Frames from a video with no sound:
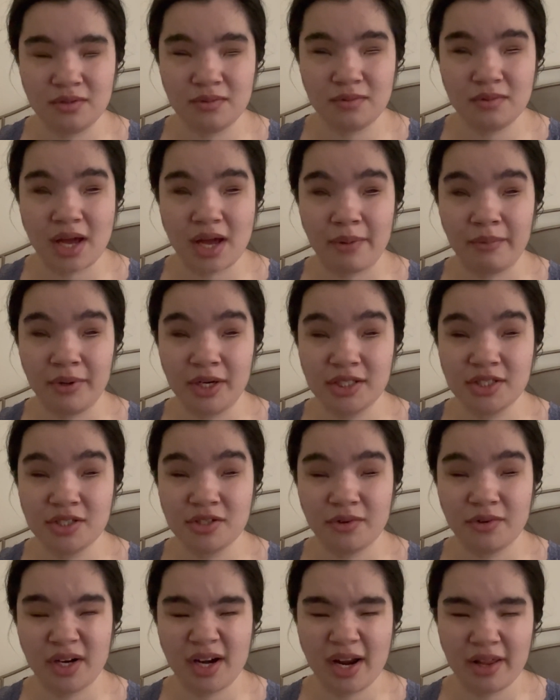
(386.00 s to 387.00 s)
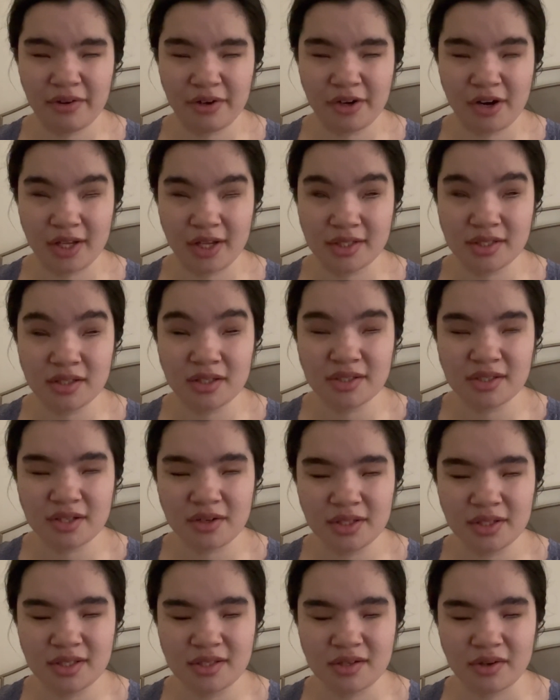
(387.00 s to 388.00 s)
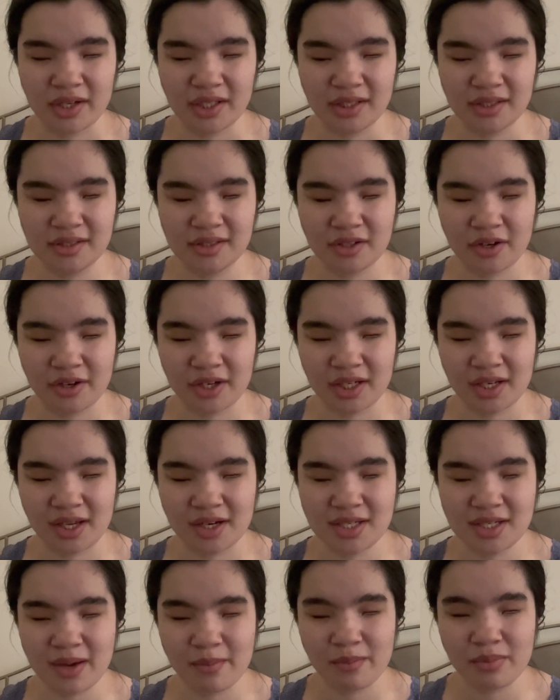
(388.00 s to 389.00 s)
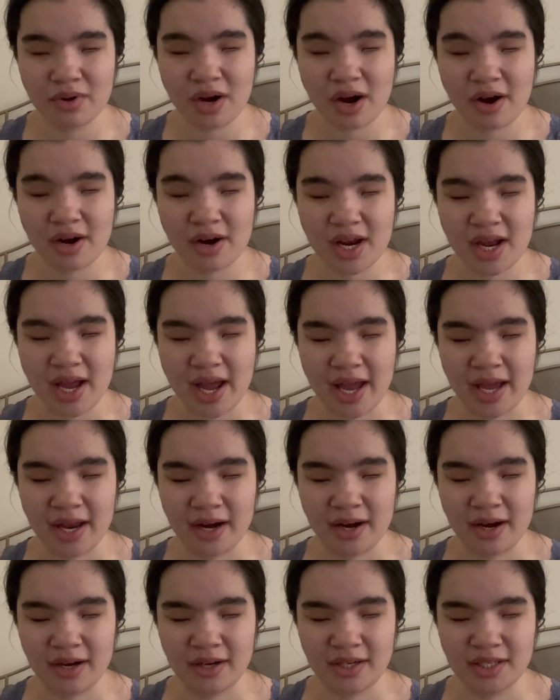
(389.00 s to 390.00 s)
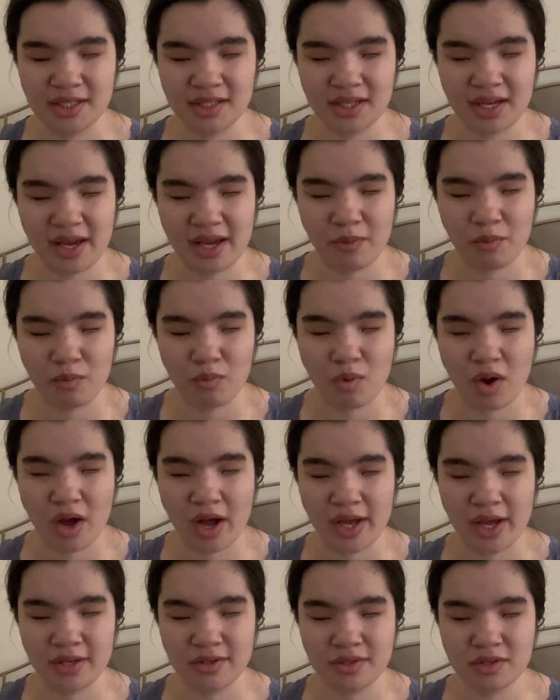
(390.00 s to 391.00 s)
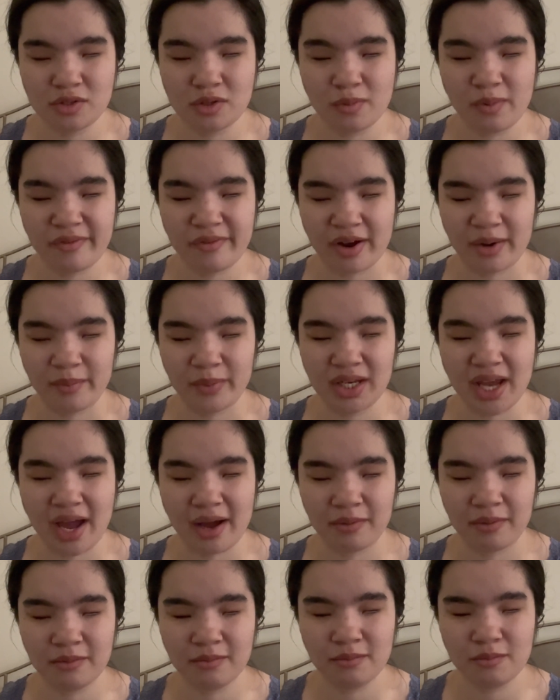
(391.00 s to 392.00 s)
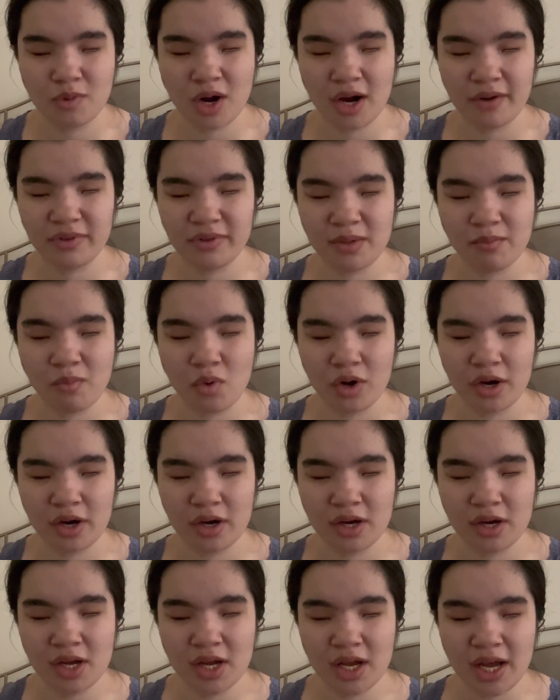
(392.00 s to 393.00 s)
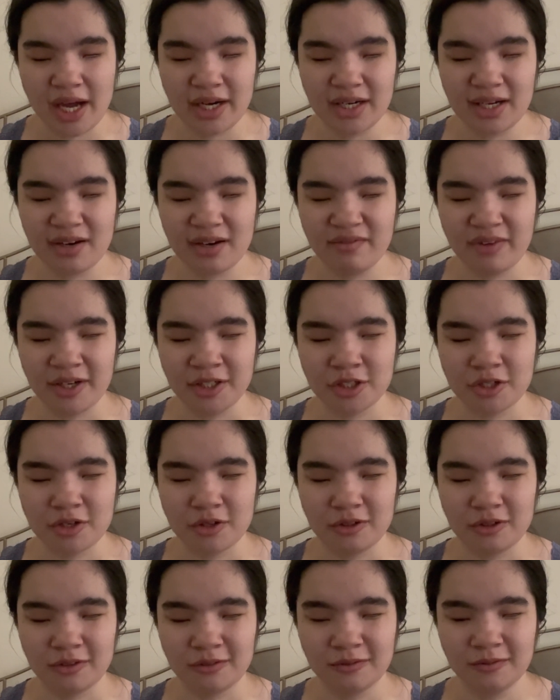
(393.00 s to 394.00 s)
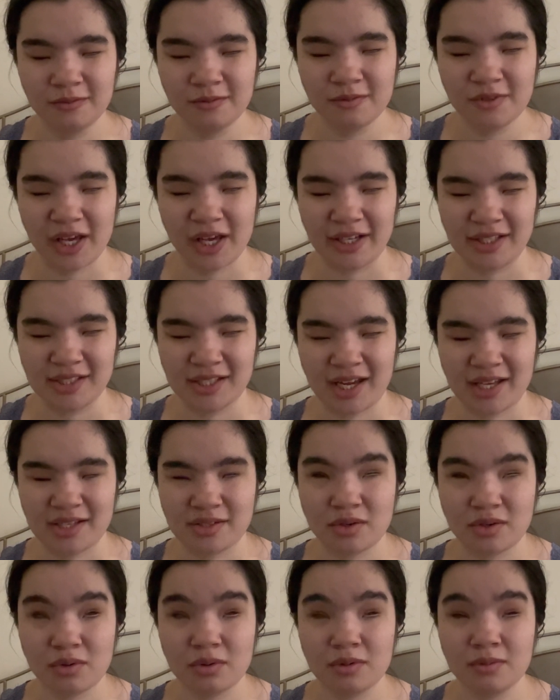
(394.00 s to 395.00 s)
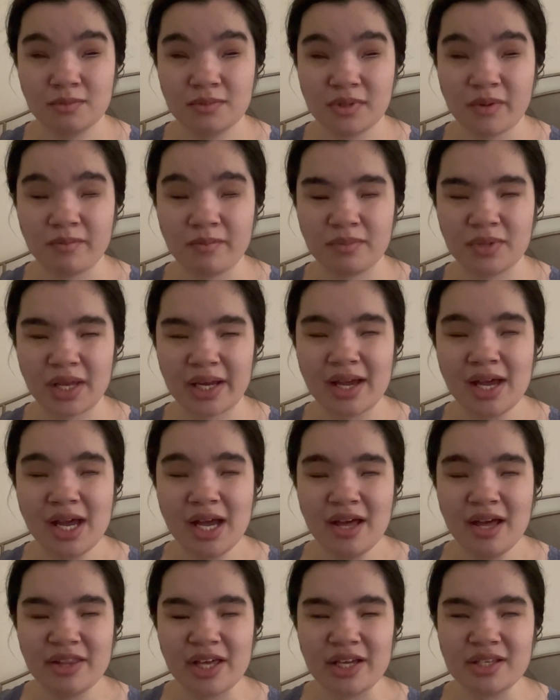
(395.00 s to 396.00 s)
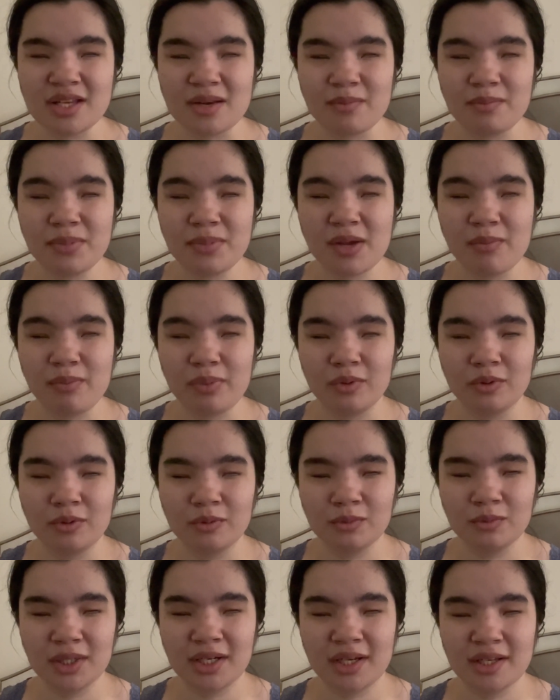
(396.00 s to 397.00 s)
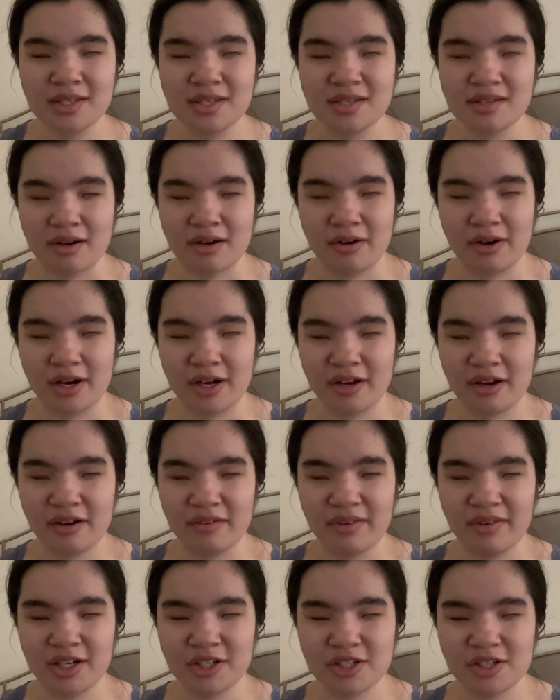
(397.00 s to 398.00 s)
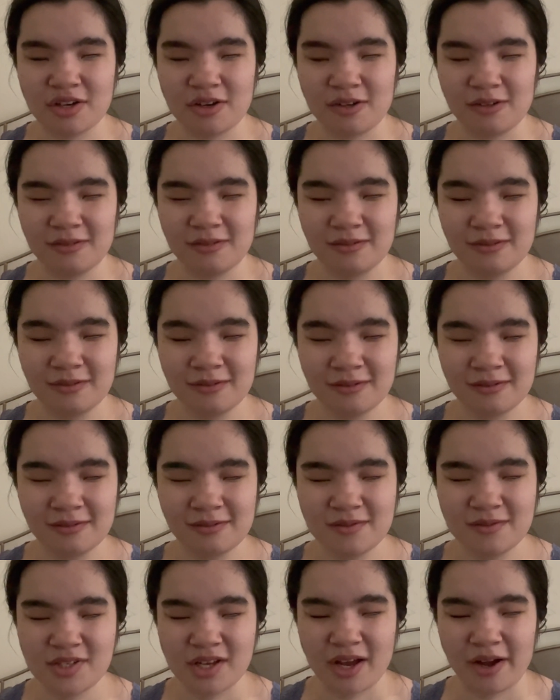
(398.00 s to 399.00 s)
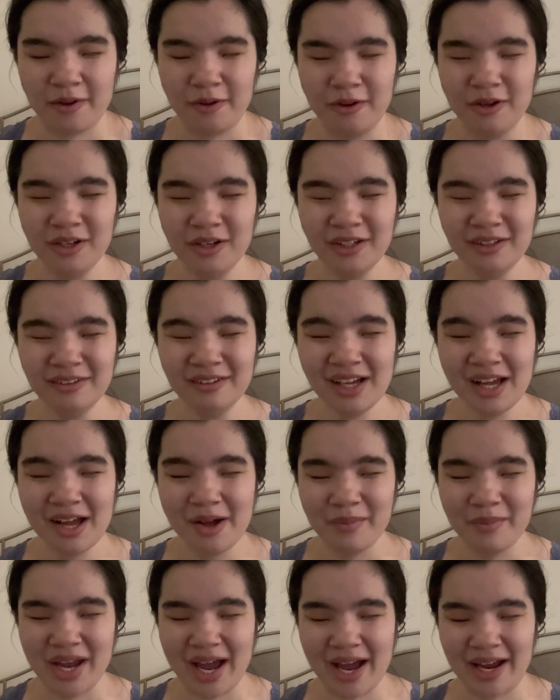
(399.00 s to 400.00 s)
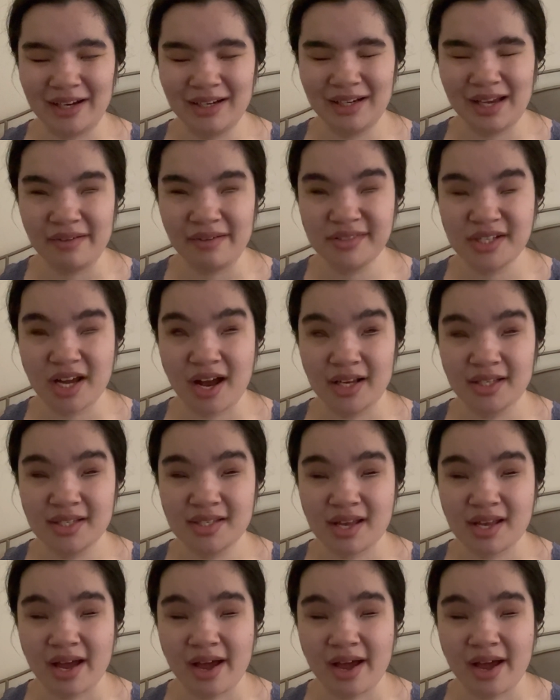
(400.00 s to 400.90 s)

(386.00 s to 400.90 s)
I wanted to do another dance also, and so I started contemporary, and it was super fun. But yeah, one of the more unconventional things, I guess, or some like things that people would consider unconventional. So, but yeah, love dance.